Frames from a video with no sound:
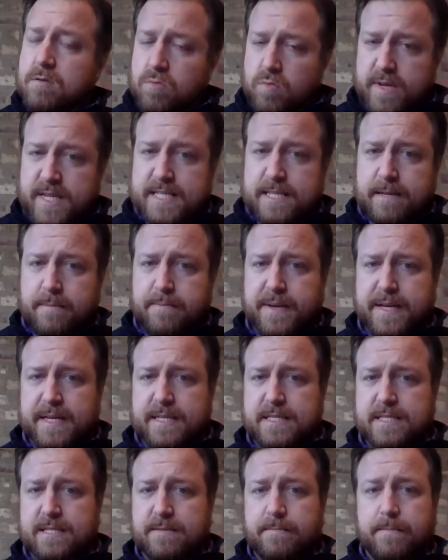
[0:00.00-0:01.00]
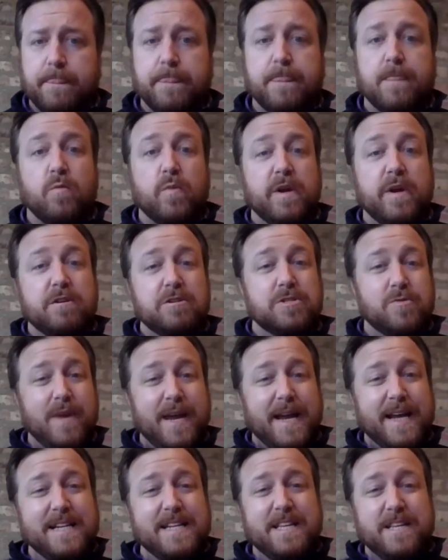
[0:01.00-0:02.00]
recipients. We are
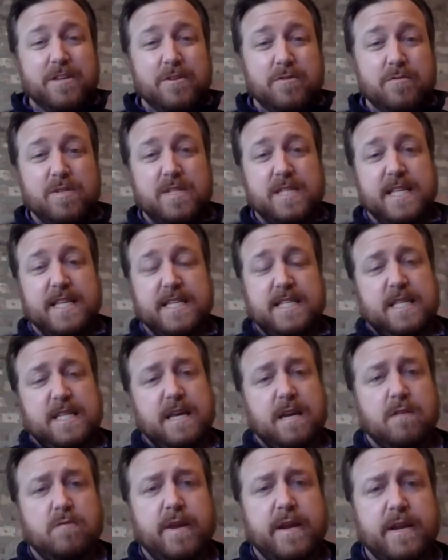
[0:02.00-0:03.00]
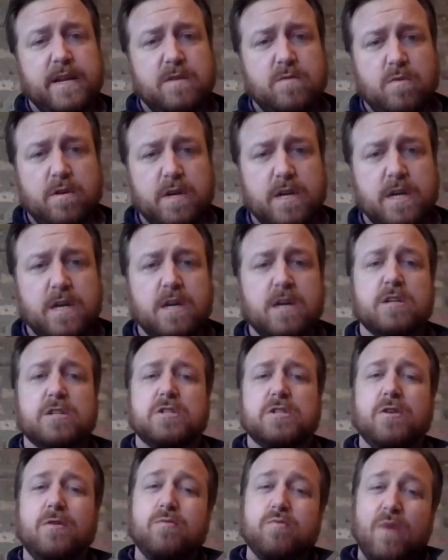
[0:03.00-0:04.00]
trying to use this letter writing work
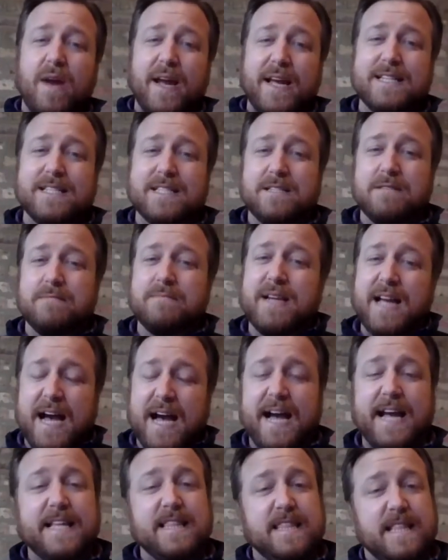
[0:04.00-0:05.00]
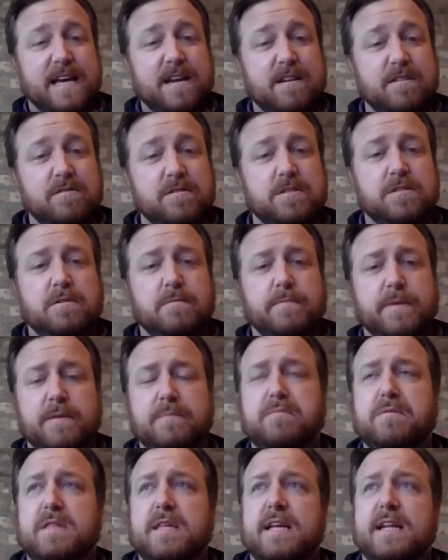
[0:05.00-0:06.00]
to write some kind letters to
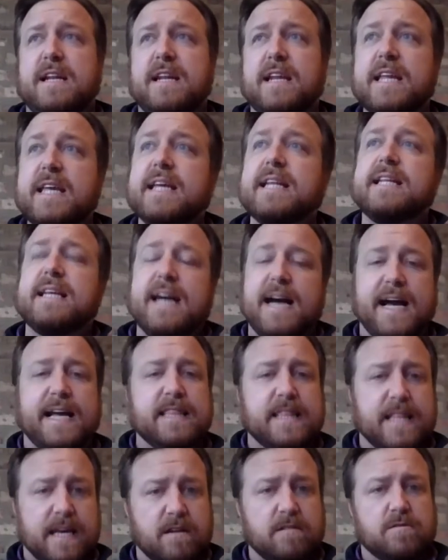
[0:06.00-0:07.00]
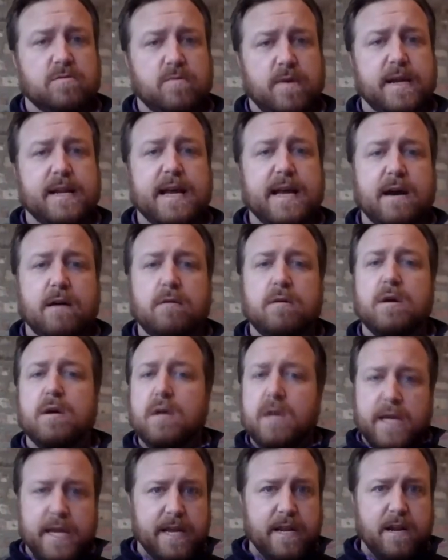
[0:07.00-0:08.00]
people that need kind letters right now
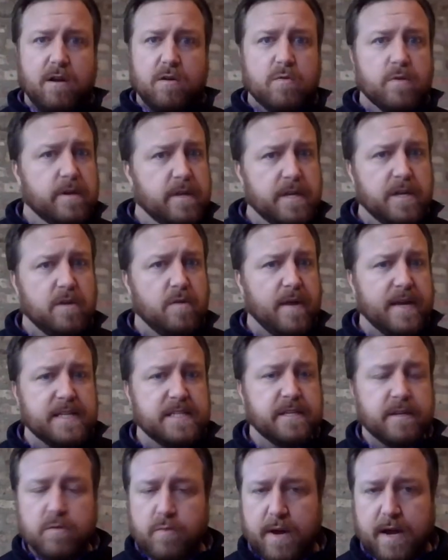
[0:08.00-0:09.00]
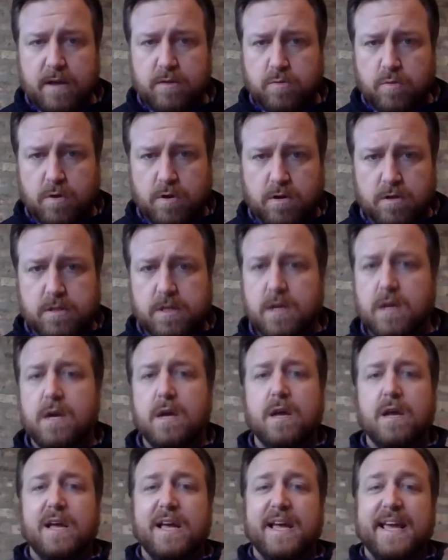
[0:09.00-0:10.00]
in our really crazy and wild world.
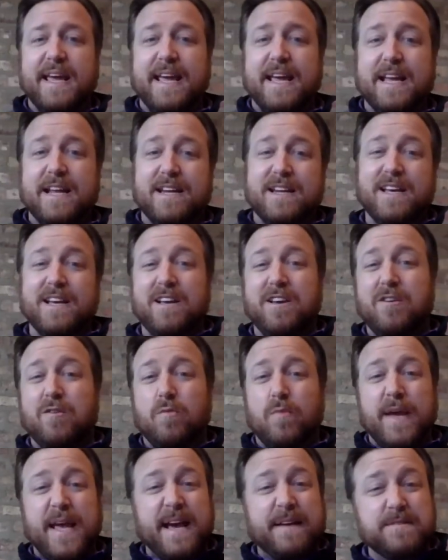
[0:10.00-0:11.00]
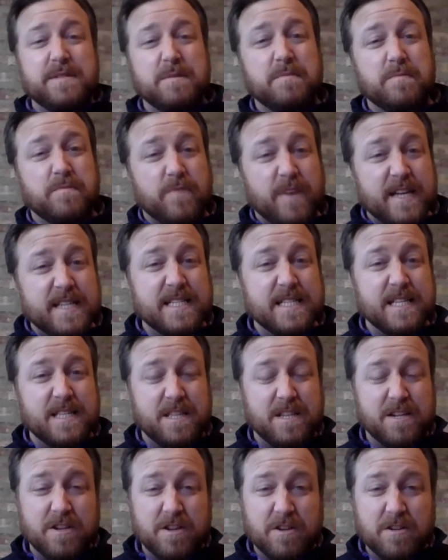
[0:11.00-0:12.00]
And we have some friends at
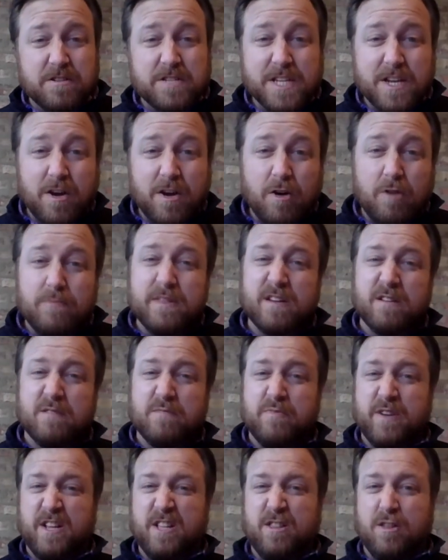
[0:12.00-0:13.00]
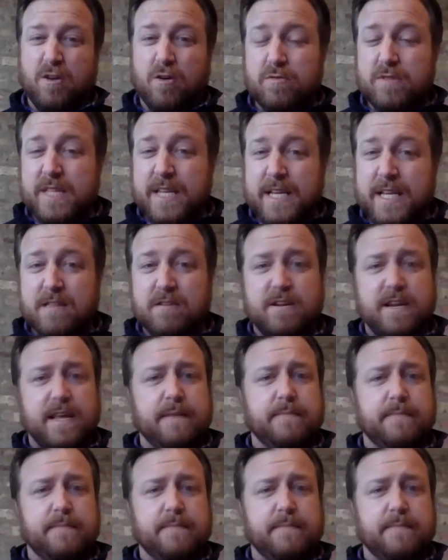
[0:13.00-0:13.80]
the nursing home that are pretty lonely. Their